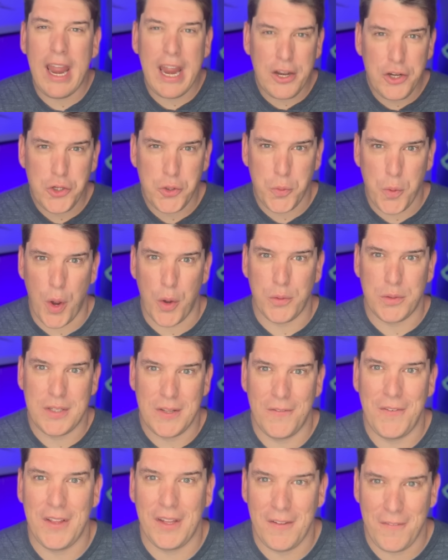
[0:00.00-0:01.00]
intro
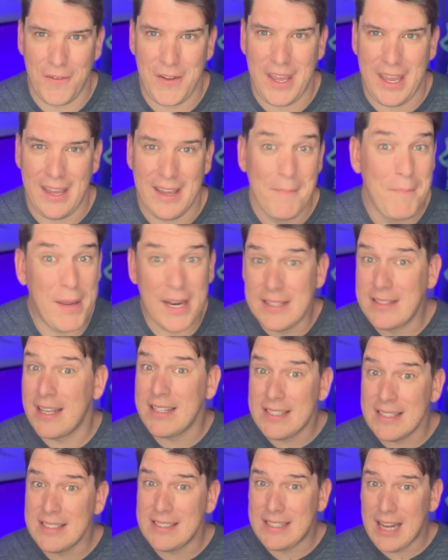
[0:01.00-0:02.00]
to Villa Vie. But it
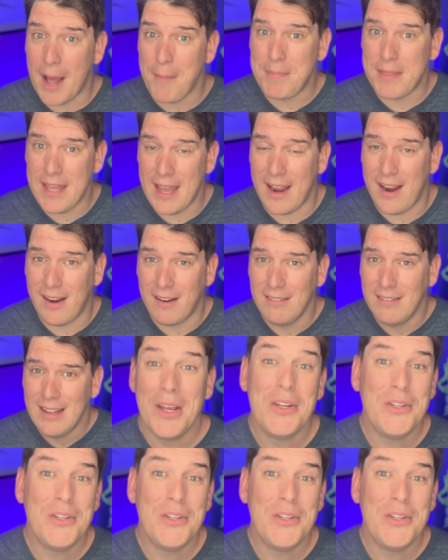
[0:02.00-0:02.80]
doesn't stop there.